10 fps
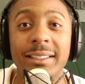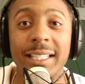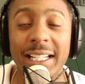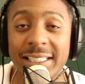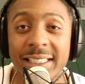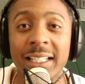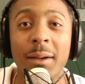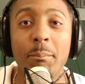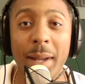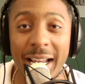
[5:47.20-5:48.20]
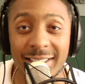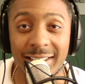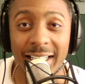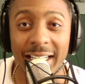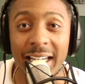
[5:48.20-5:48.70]

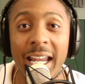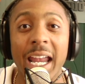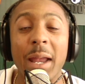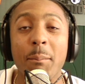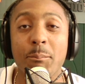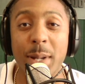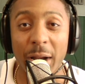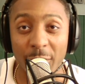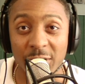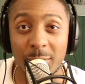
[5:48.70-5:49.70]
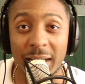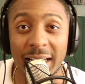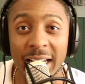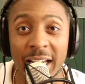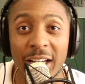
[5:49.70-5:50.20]
dismantling embarrassment.
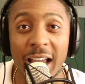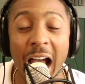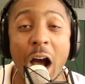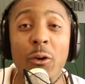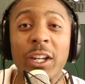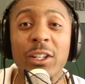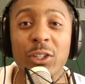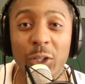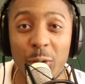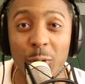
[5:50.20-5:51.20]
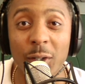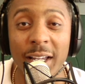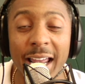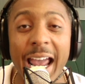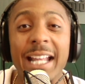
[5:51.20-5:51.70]
How can you,
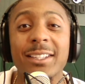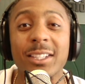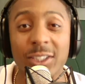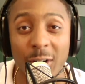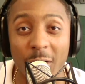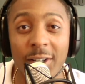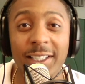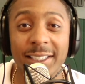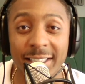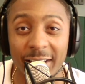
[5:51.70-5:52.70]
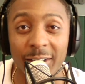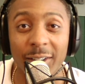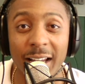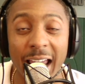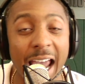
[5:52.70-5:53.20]
at the Target Center,
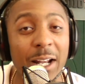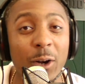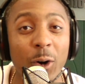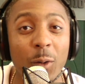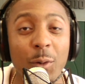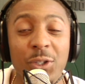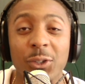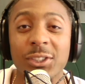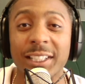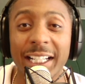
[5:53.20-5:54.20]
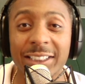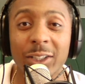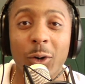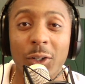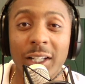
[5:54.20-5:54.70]
at home with your
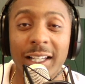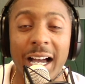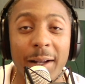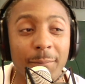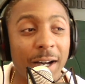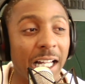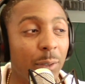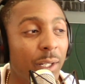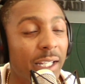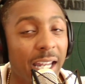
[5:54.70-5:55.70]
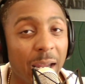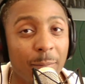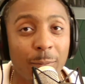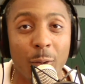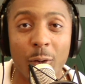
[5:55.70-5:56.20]
season on the line, following a game
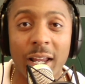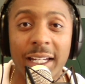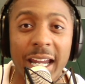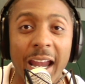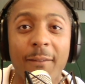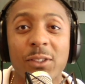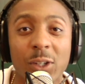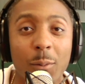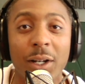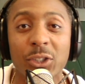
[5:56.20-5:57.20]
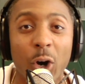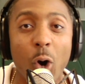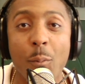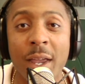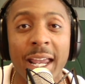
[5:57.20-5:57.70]
four that gave so much
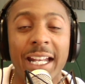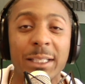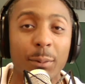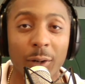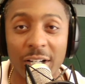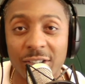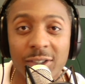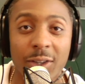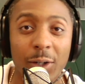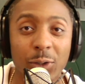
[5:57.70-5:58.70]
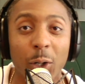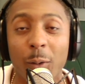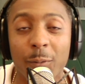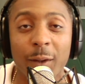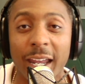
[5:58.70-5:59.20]
hope and inspiration to those
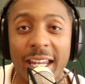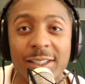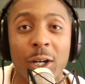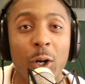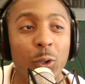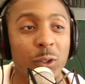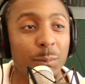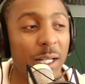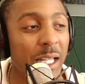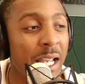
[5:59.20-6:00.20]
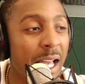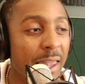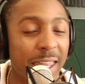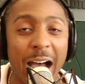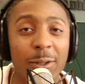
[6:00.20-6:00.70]
home fans who spent
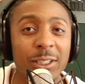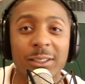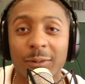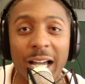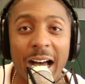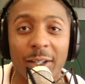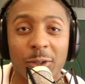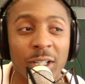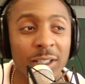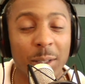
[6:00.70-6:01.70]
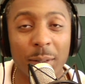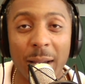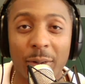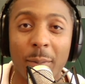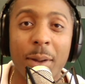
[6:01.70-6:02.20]
thousands of dollars to be
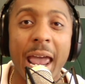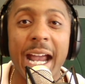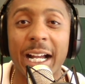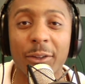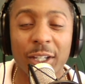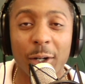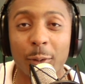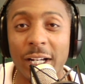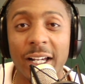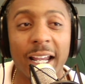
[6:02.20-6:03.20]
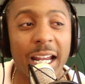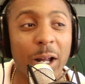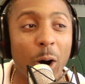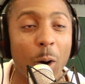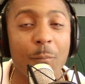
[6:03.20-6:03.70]
able to pack out the arena and
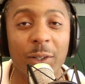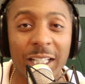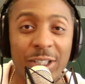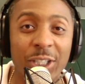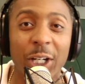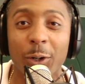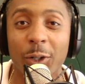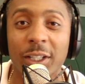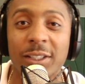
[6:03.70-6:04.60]
hopefully cheer on the